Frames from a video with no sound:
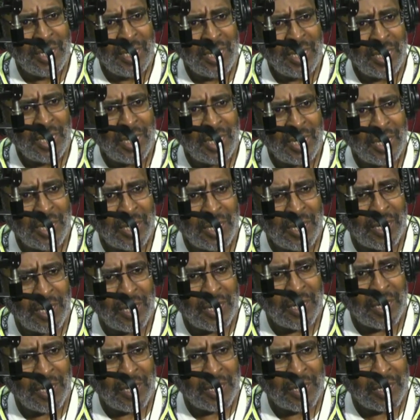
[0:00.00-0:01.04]
uh
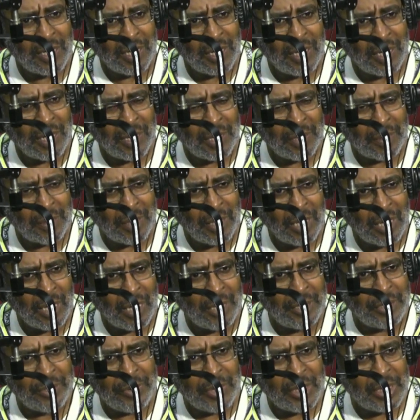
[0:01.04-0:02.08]
uh, uh, uh, uh,
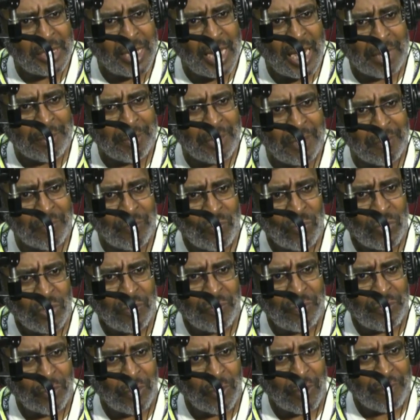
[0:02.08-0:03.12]
under indictment
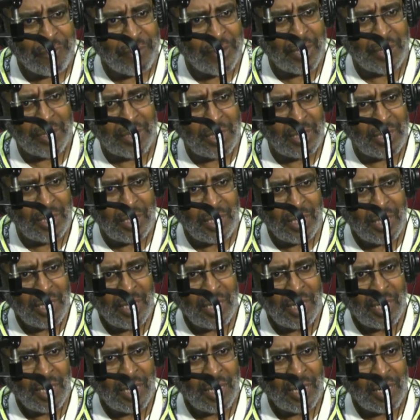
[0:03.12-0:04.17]
for a felony
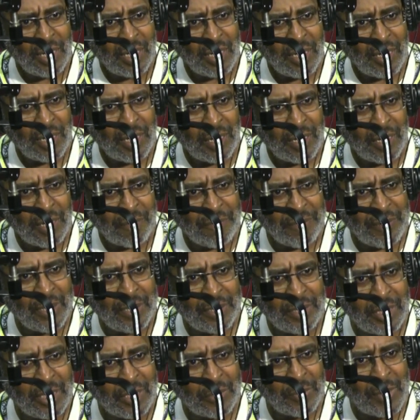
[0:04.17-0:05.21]
a
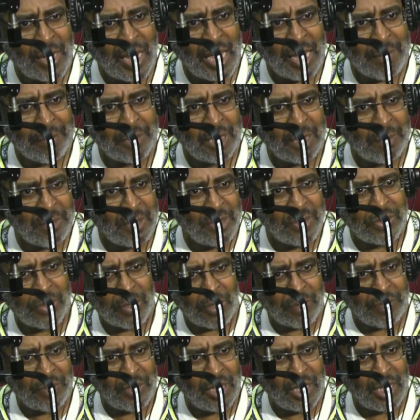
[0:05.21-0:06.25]
felony crime can be
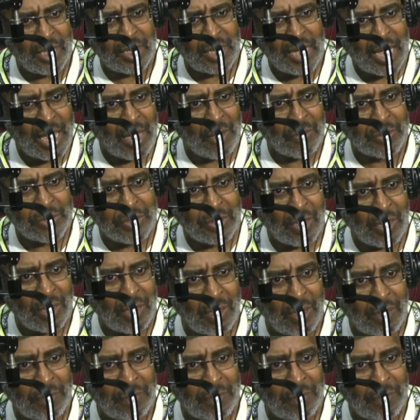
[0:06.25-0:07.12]
serving in the House of